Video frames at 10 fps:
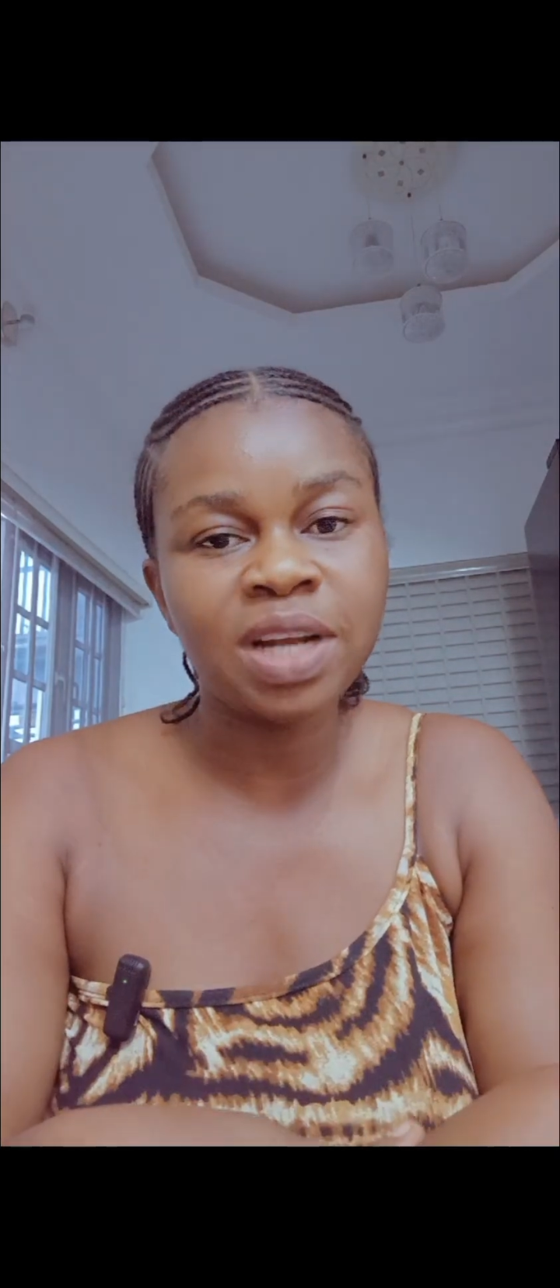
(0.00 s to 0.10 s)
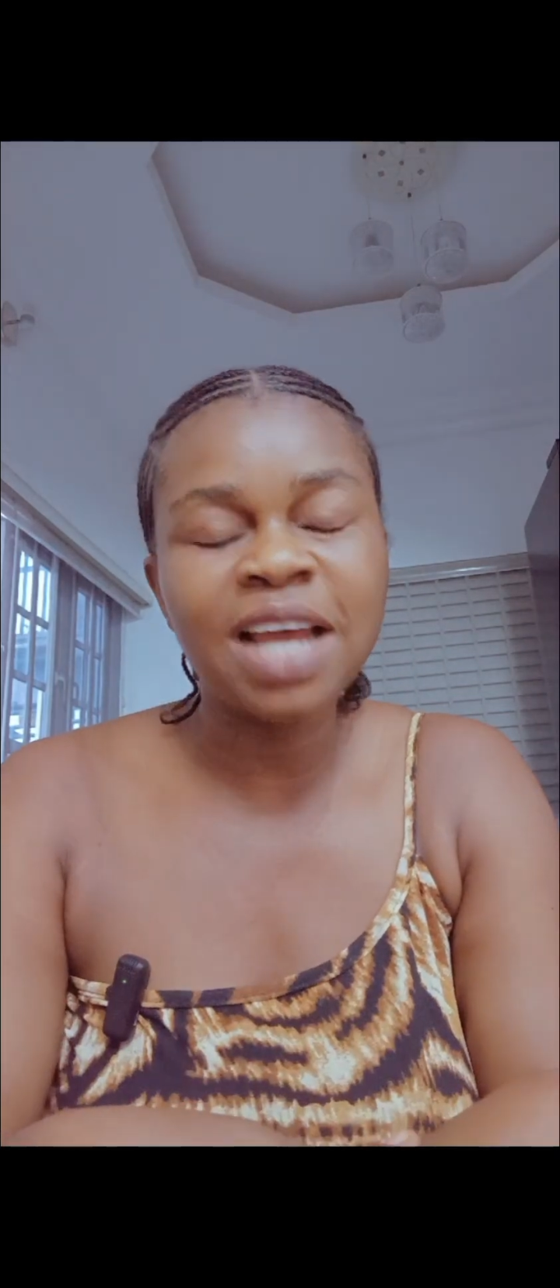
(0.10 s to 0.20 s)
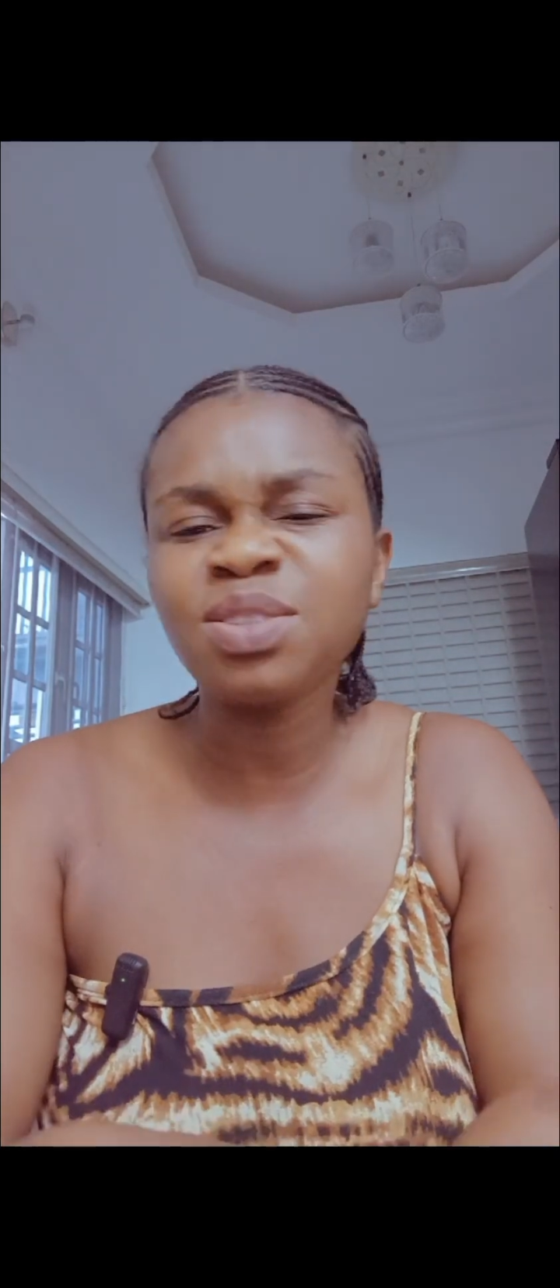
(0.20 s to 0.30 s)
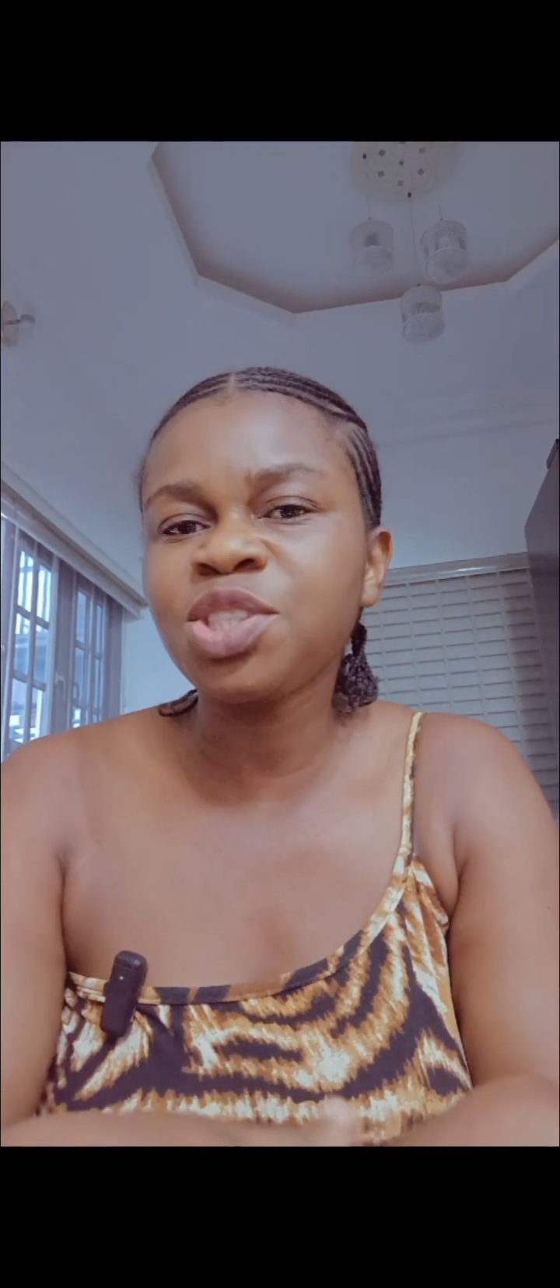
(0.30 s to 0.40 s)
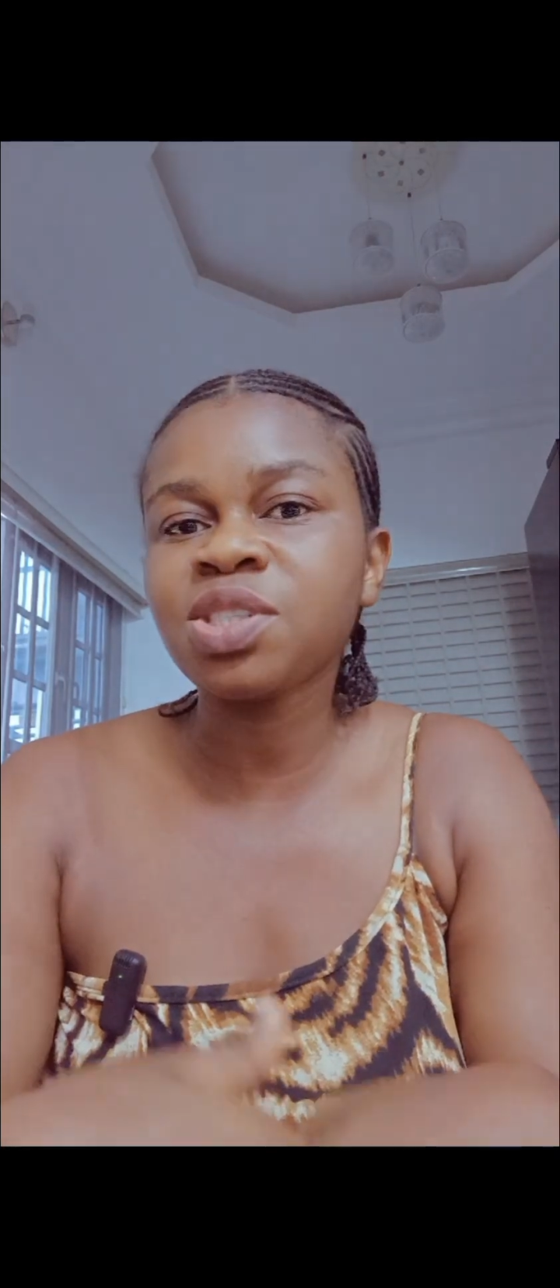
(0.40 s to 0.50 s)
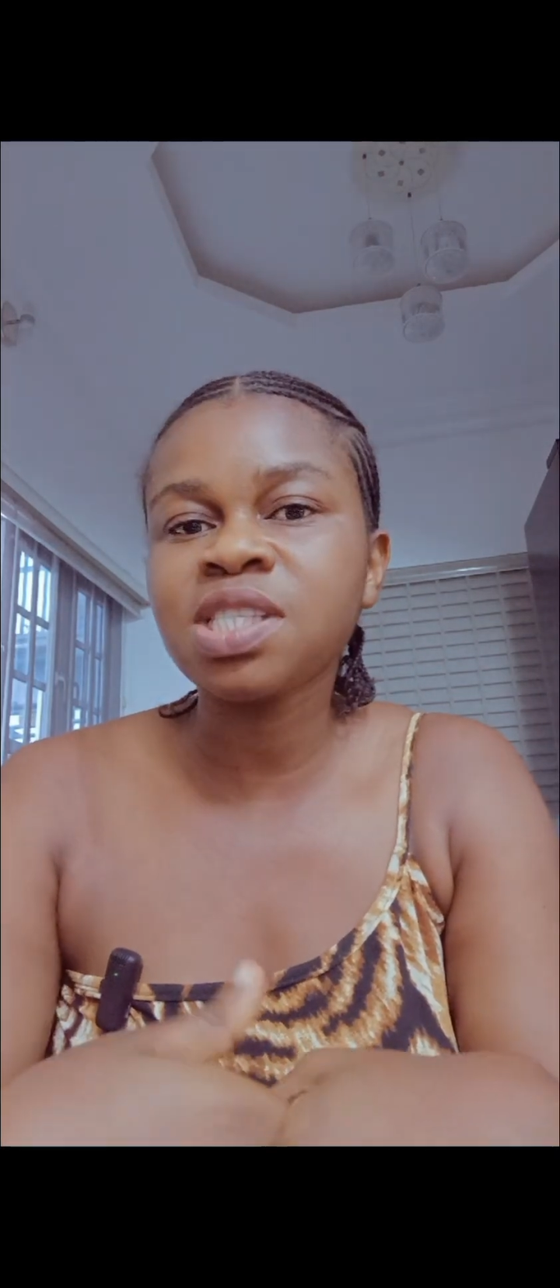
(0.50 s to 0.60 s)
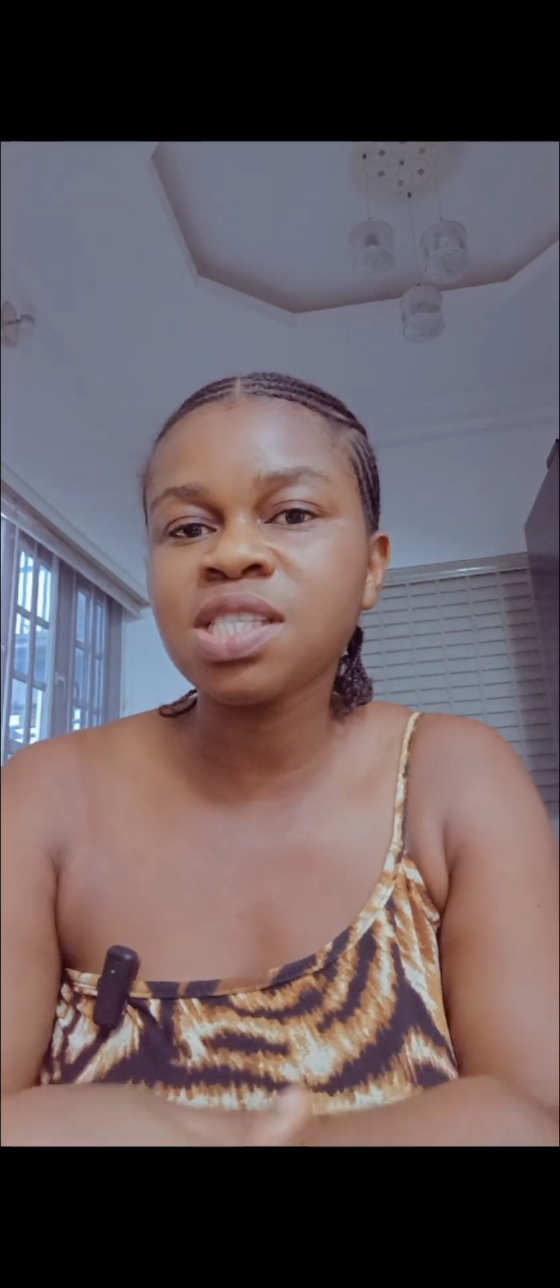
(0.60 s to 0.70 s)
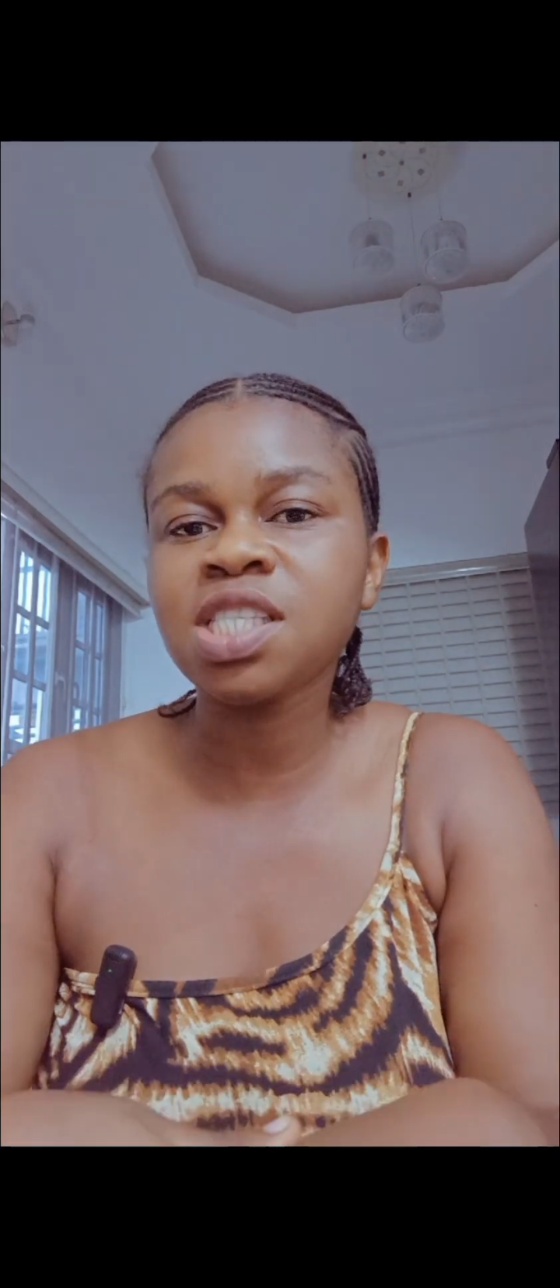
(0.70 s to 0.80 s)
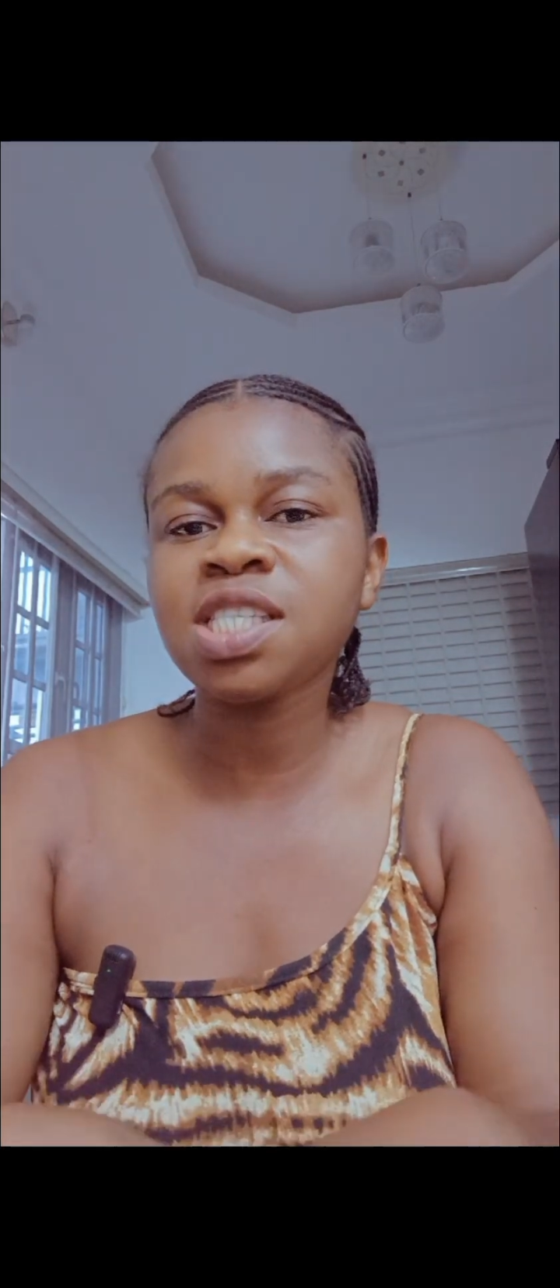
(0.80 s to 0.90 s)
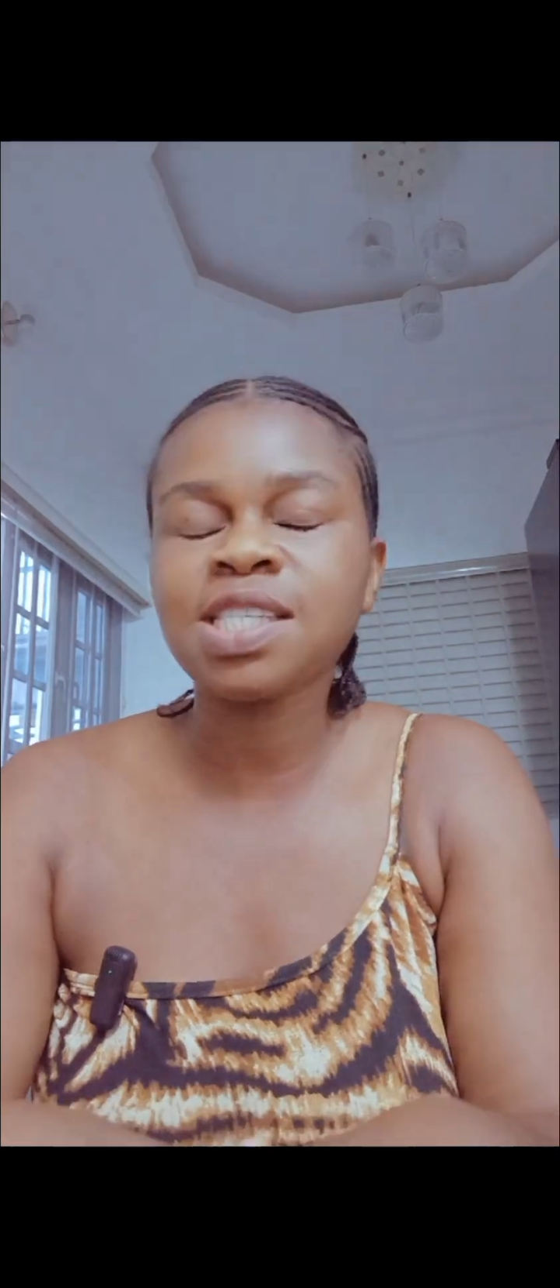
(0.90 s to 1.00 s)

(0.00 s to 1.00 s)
I don't just teach